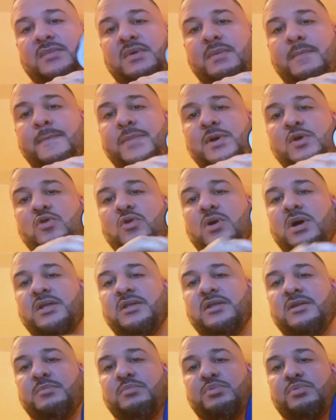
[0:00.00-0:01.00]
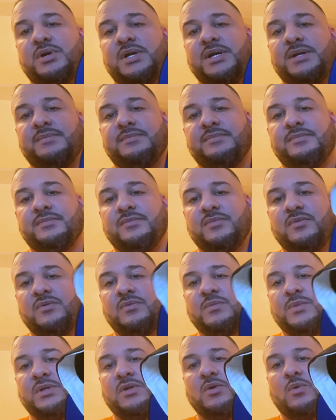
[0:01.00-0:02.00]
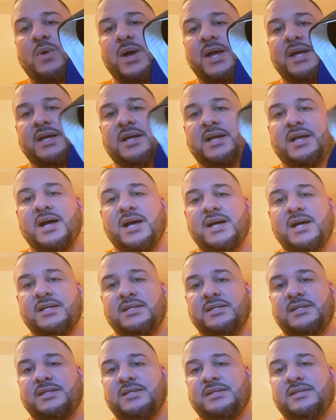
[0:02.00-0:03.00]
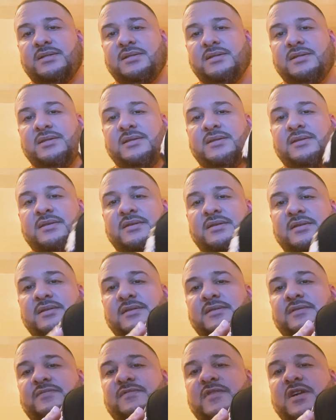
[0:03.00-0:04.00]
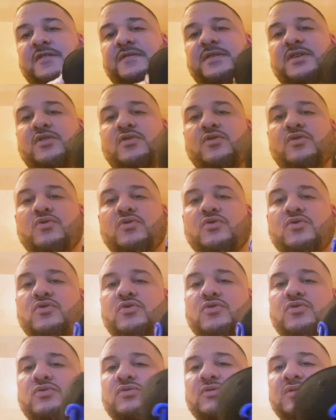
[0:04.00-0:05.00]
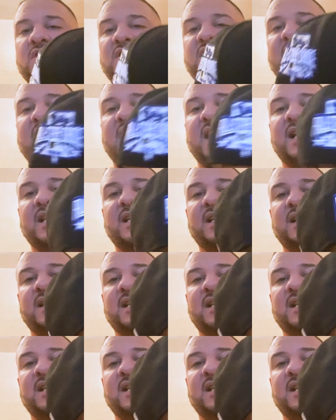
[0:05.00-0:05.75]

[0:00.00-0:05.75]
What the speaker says: blue underbrim with the white guts. Very cool, solid